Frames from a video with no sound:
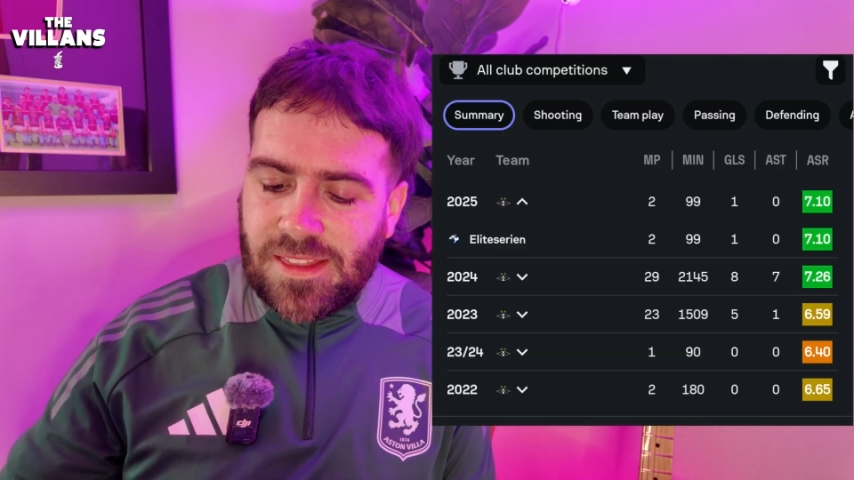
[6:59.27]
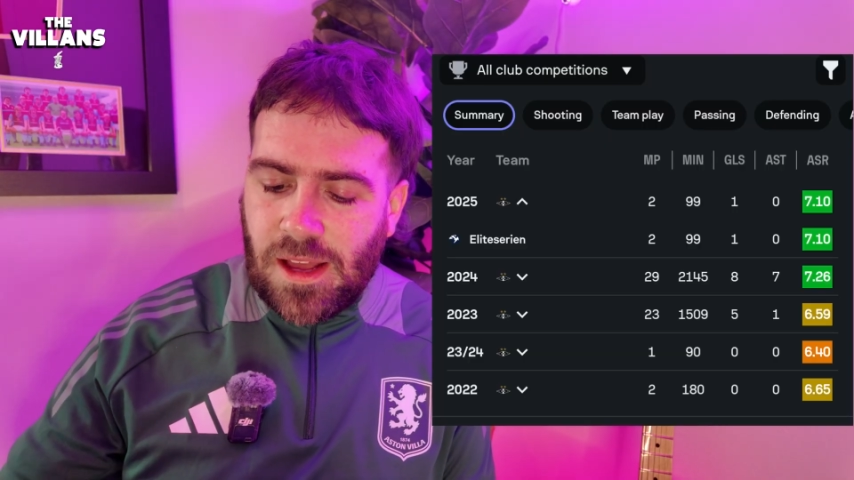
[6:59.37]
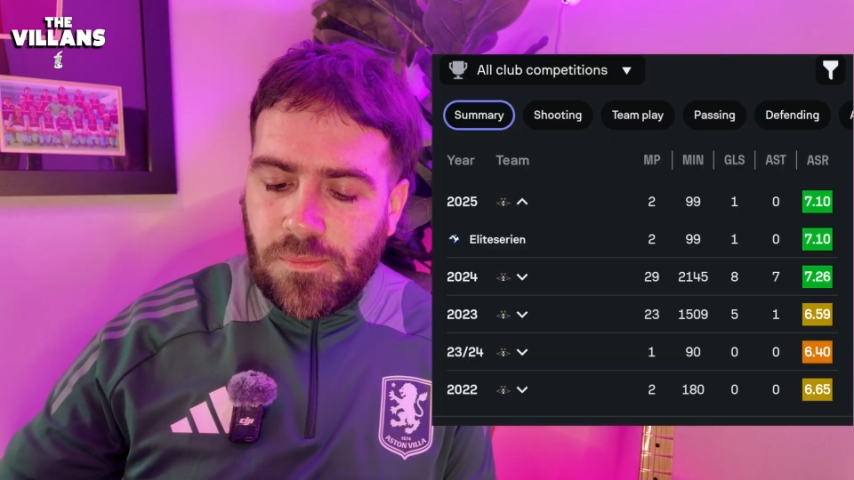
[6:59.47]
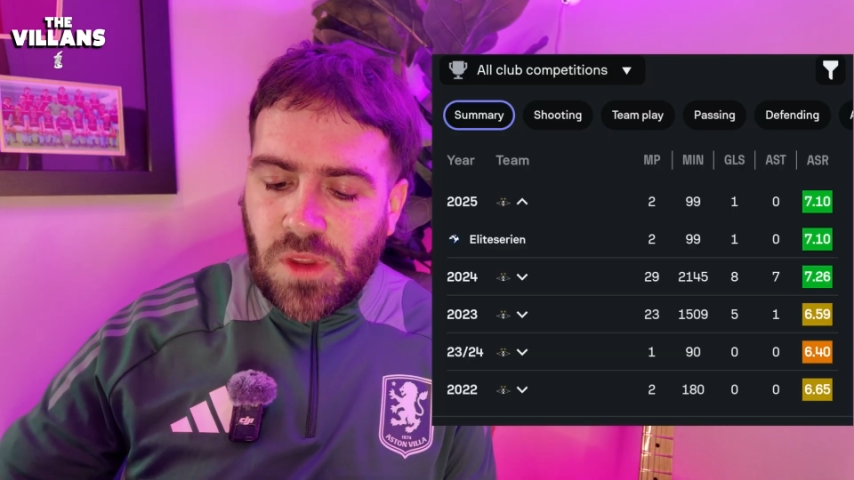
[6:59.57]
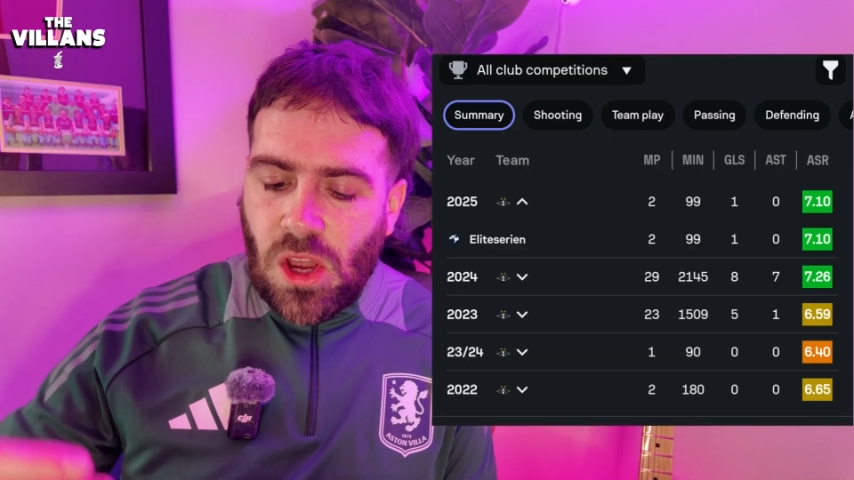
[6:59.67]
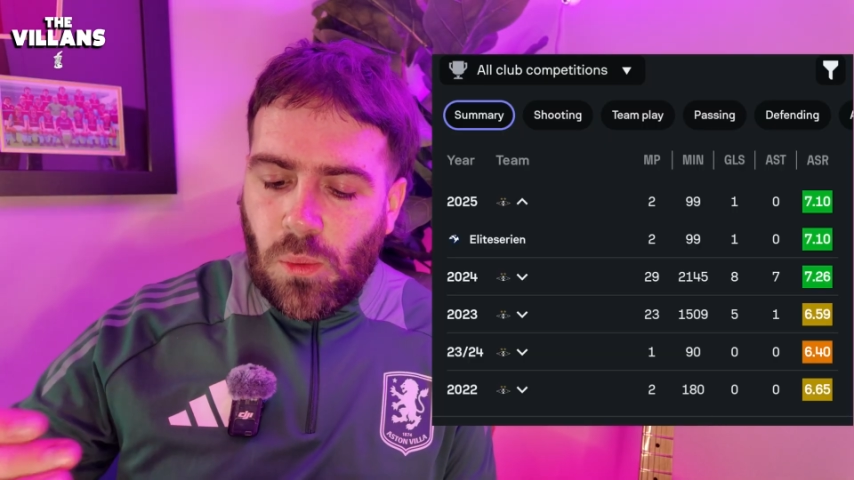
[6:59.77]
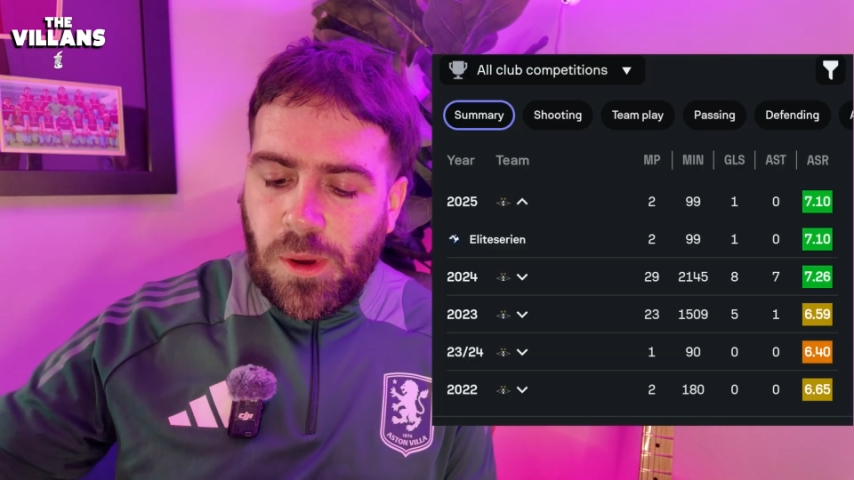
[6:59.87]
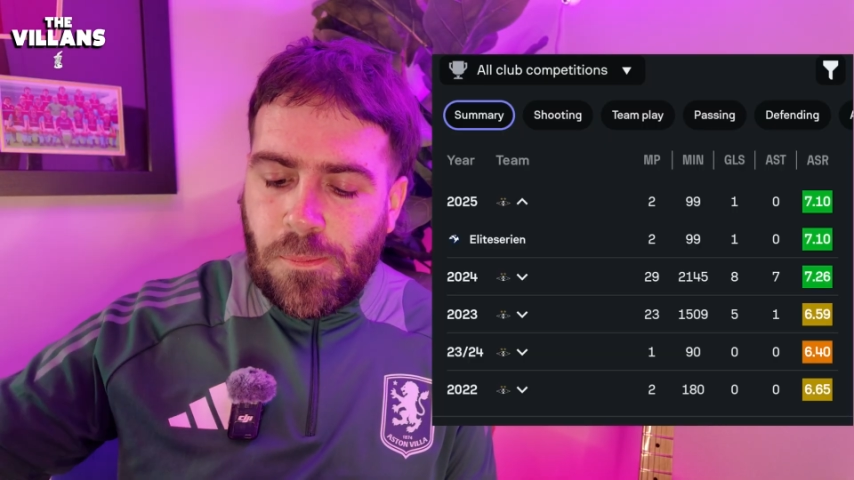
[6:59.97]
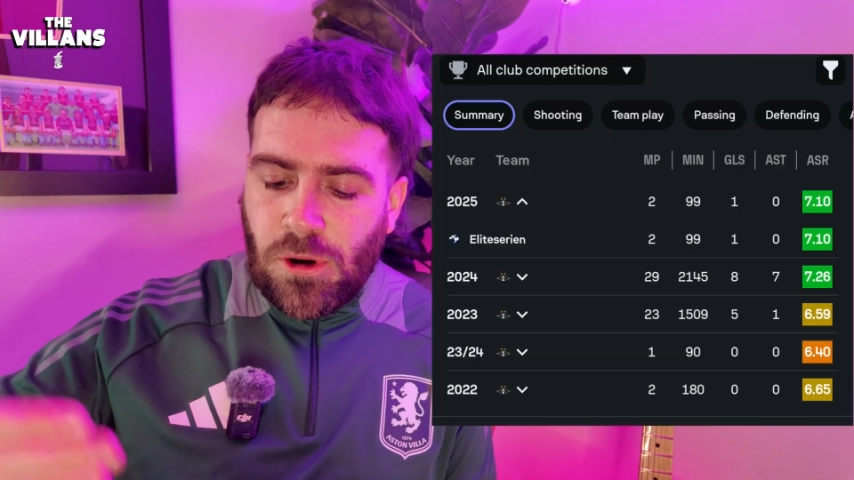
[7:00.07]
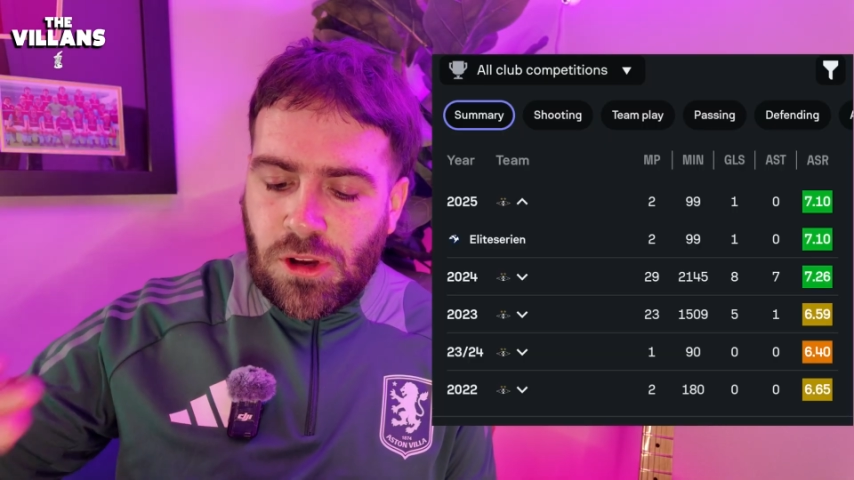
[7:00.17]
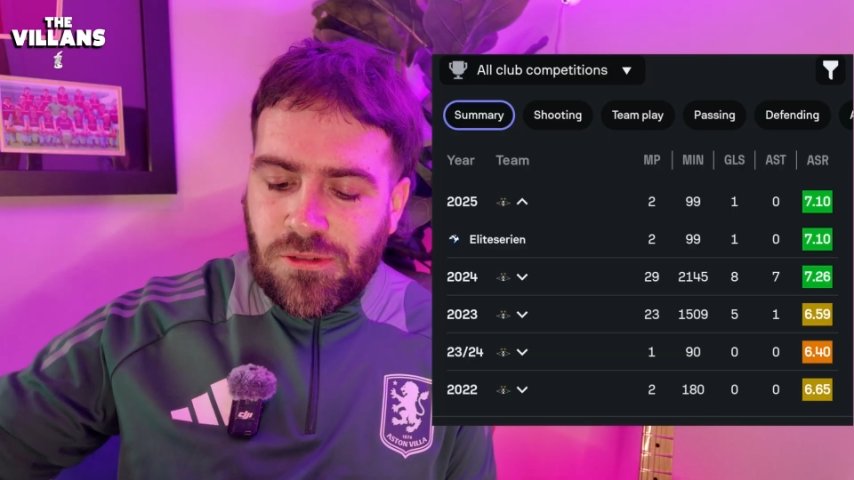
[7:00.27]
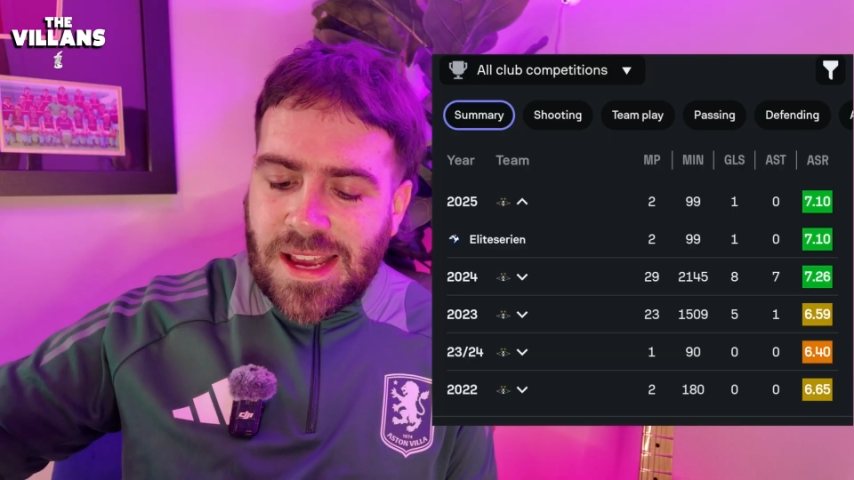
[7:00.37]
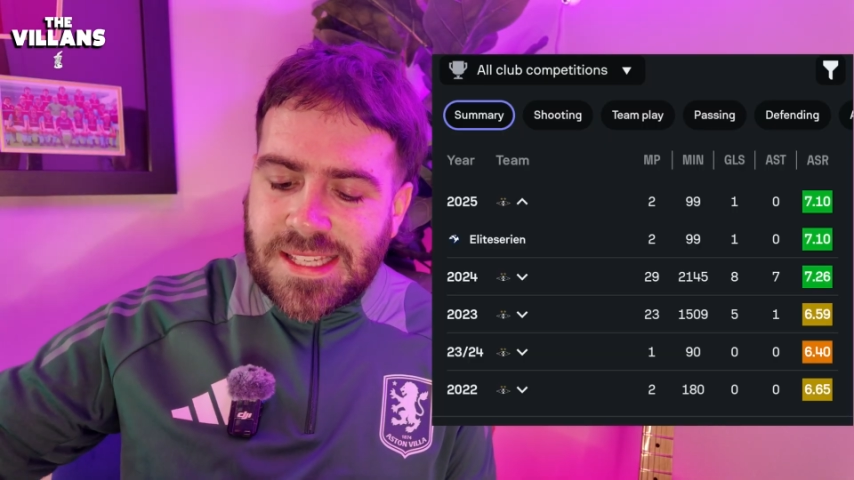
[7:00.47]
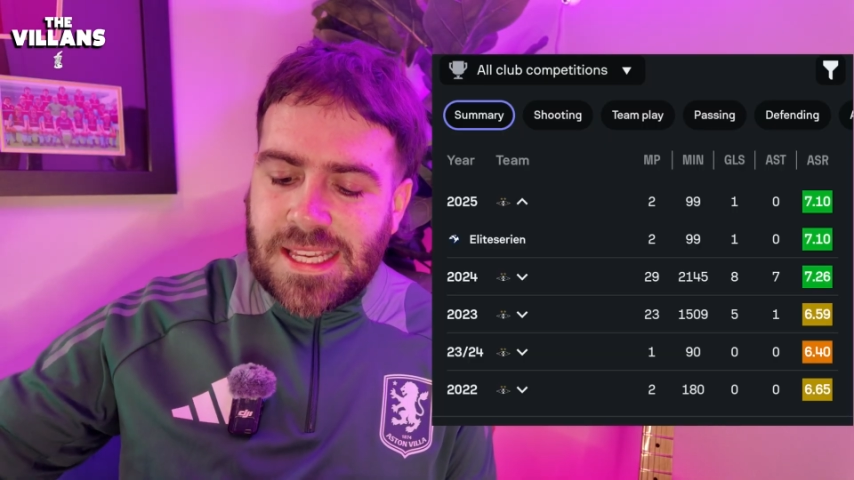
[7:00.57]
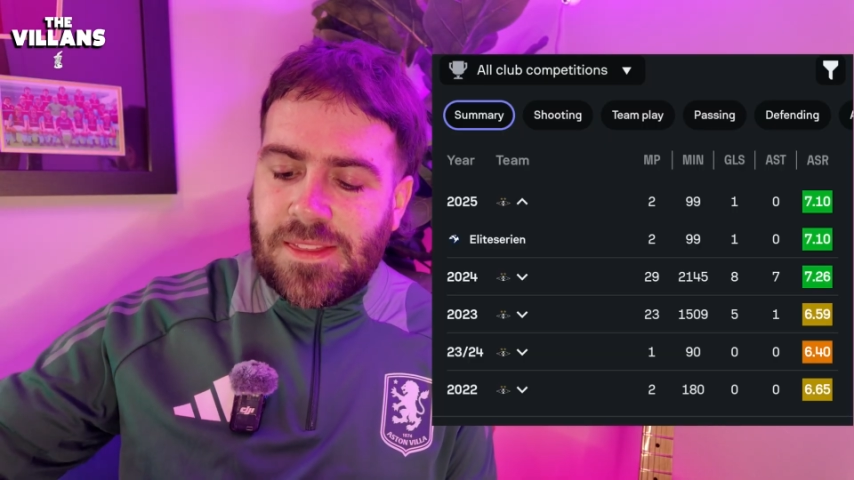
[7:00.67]
that we're
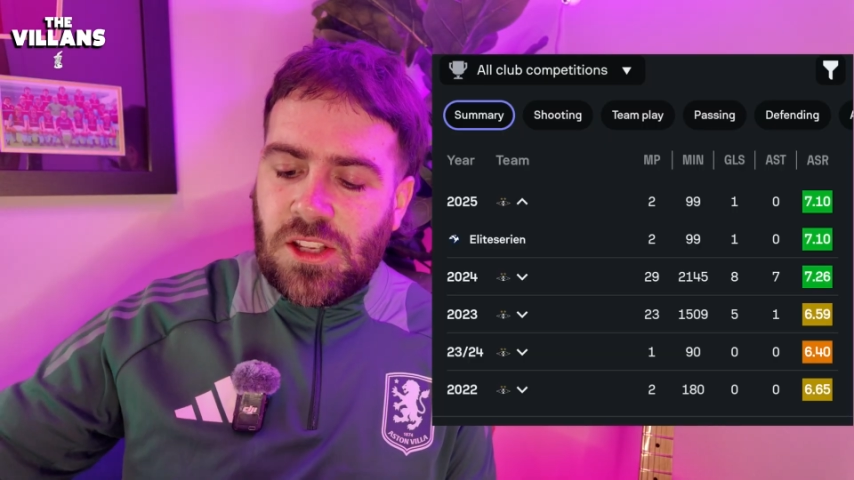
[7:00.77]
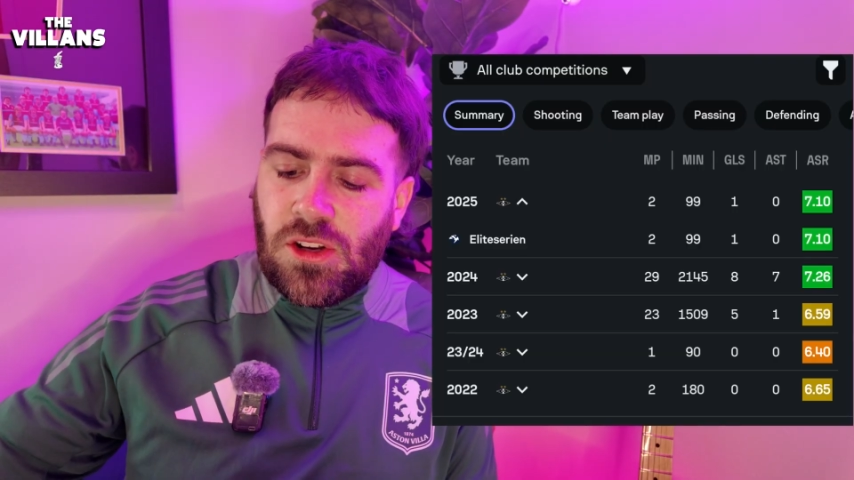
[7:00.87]
progressing the